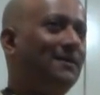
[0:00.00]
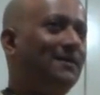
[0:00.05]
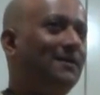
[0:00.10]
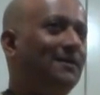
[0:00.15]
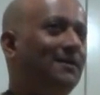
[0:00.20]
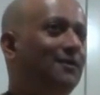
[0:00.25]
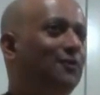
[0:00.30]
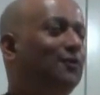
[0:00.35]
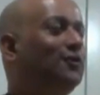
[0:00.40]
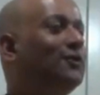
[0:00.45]

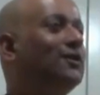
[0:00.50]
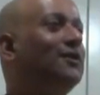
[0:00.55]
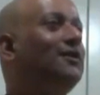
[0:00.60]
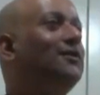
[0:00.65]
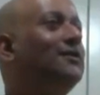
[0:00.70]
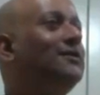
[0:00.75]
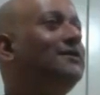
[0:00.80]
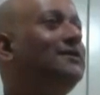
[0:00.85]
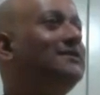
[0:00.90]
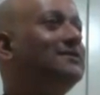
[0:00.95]
In yoga,
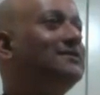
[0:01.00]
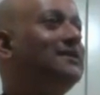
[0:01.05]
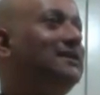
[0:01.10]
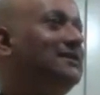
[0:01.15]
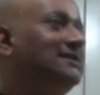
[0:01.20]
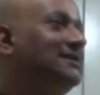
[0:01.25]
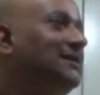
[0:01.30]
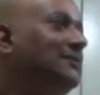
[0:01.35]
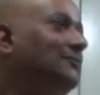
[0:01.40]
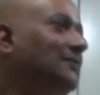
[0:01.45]
all these
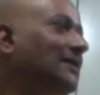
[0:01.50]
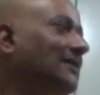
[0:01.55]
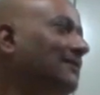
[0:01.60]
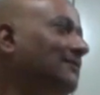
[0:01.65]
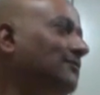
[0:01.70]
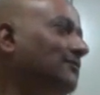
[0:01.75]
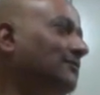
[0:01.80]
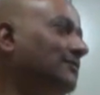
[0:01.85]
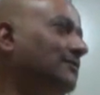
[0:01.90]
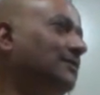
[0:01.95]
things are well
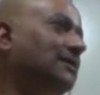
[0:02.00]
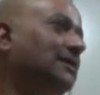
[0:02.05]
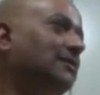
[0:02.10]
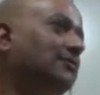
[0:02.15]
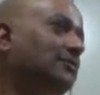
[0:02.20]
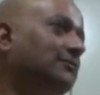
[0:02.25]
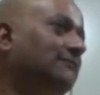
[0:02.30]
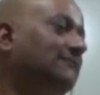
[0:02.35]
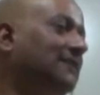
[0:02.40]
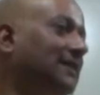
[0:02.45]
known. They
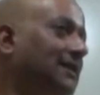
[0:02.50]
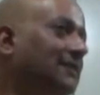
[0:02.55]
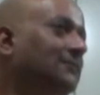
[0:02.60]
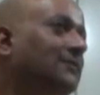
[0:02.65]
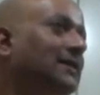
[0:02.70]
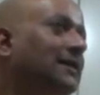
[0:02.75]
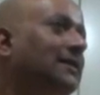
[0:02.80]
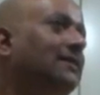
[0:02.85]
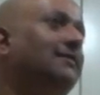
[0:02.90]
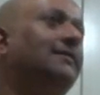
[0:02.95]
know very
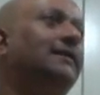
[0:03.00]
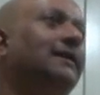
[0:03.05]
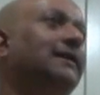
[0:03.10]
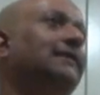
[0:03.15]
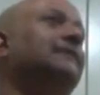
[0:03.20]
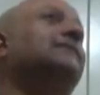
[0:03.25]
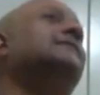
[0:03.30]
well that